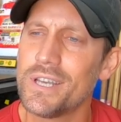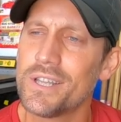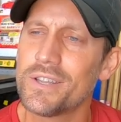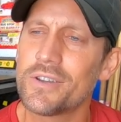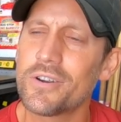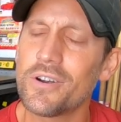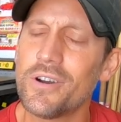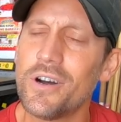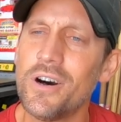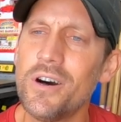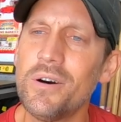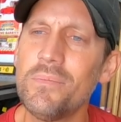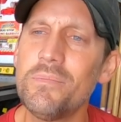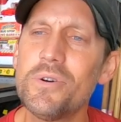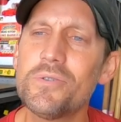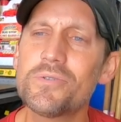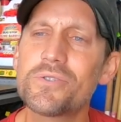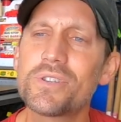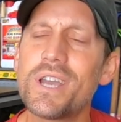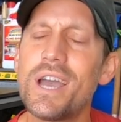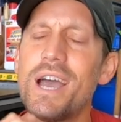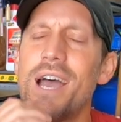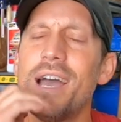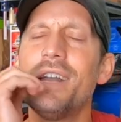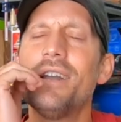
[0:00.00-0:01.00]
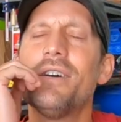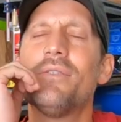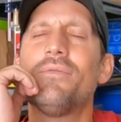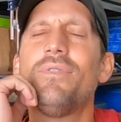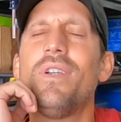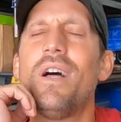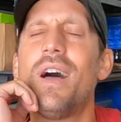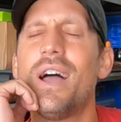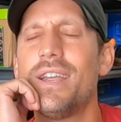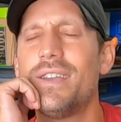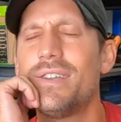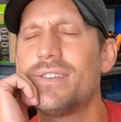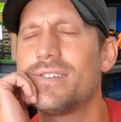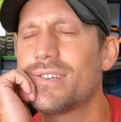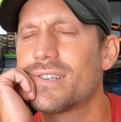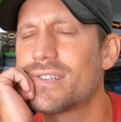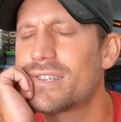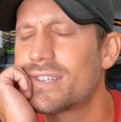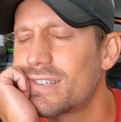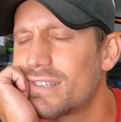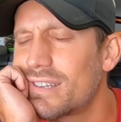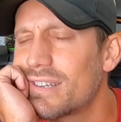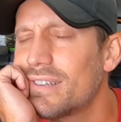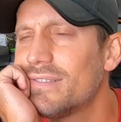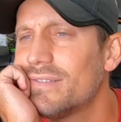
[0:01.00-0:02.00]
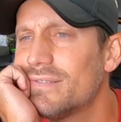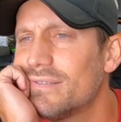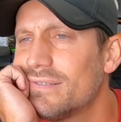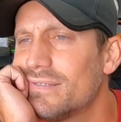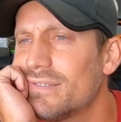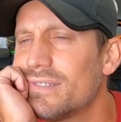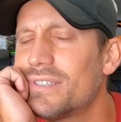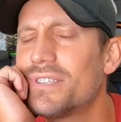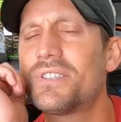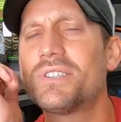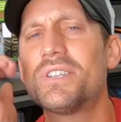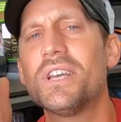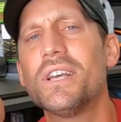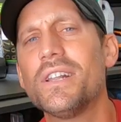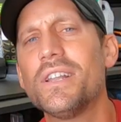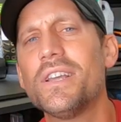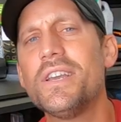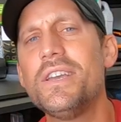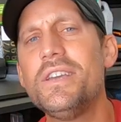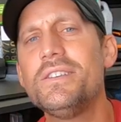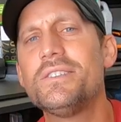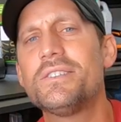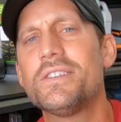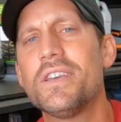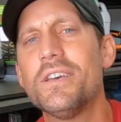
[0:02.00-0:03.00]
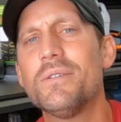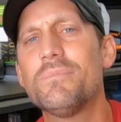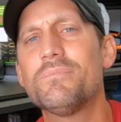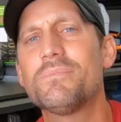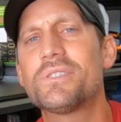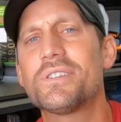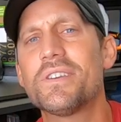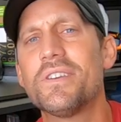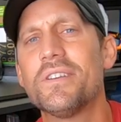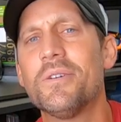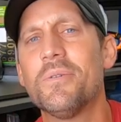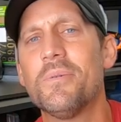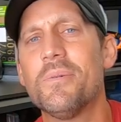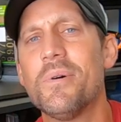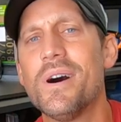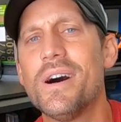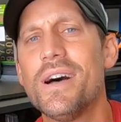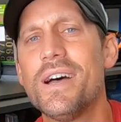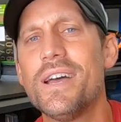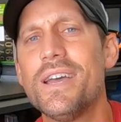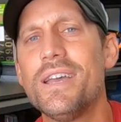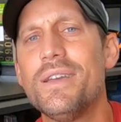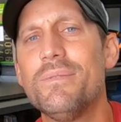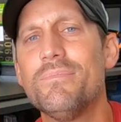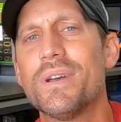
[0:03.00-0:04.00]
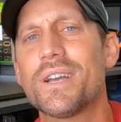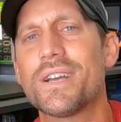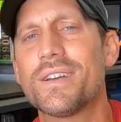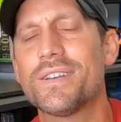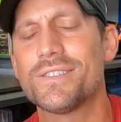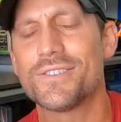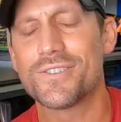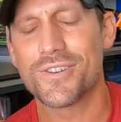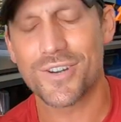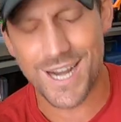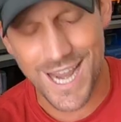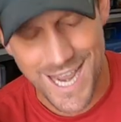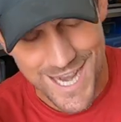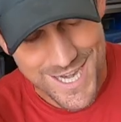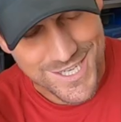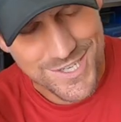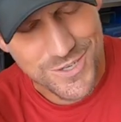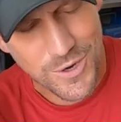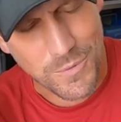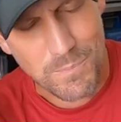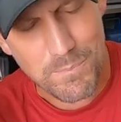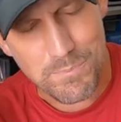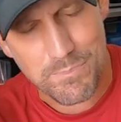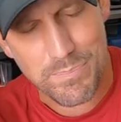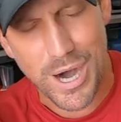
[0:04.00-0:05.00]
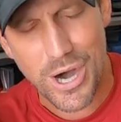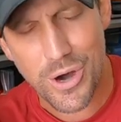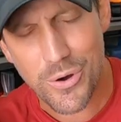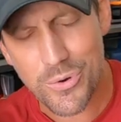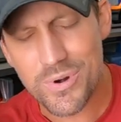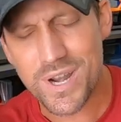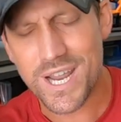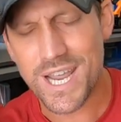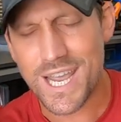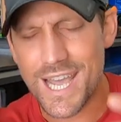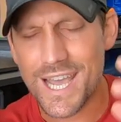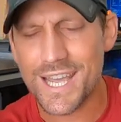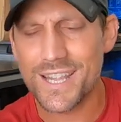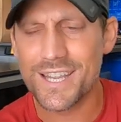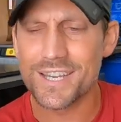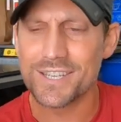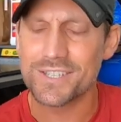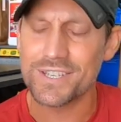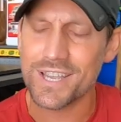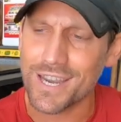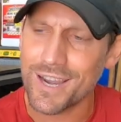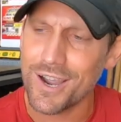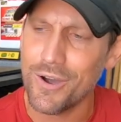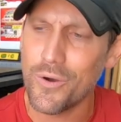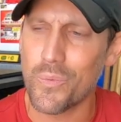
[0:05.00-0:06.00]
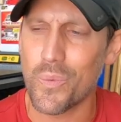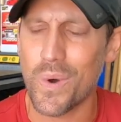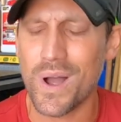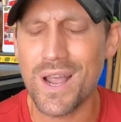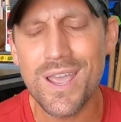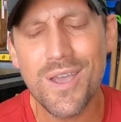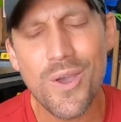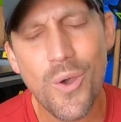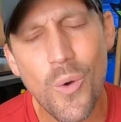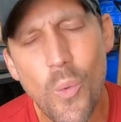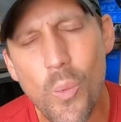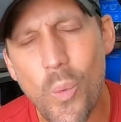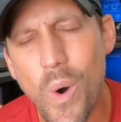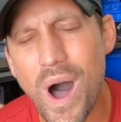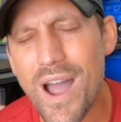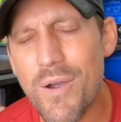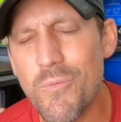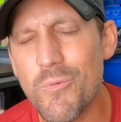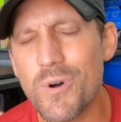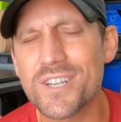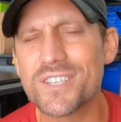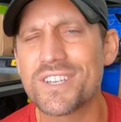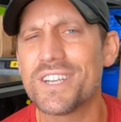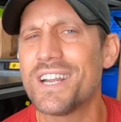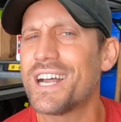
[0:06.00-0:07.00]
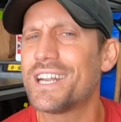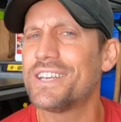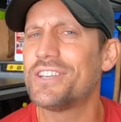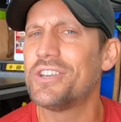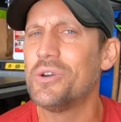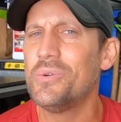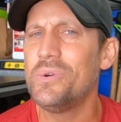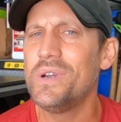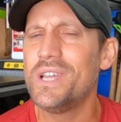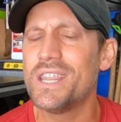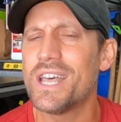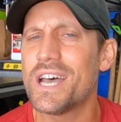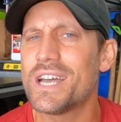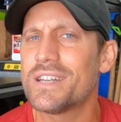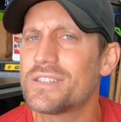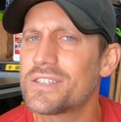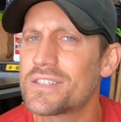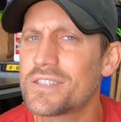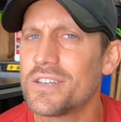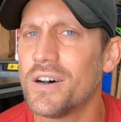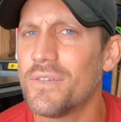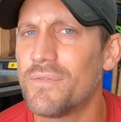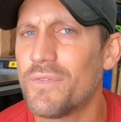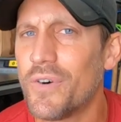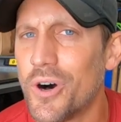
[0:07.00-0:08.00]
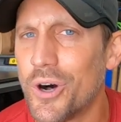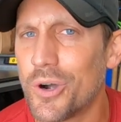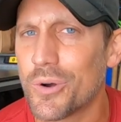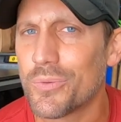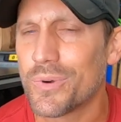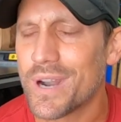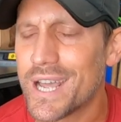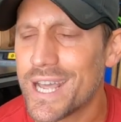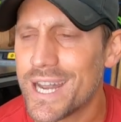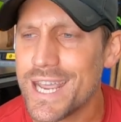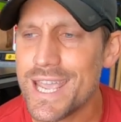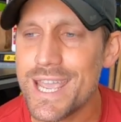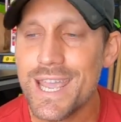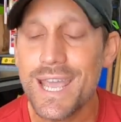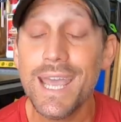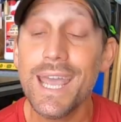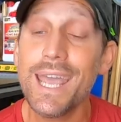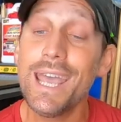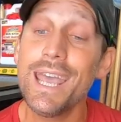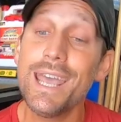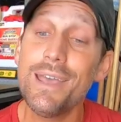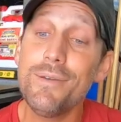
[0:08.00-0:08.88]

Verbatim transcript: They're almost kind of like just silly tips in a way, because they're kind of so bonehead. It's like, oh, why wasn't I doing that stuff already?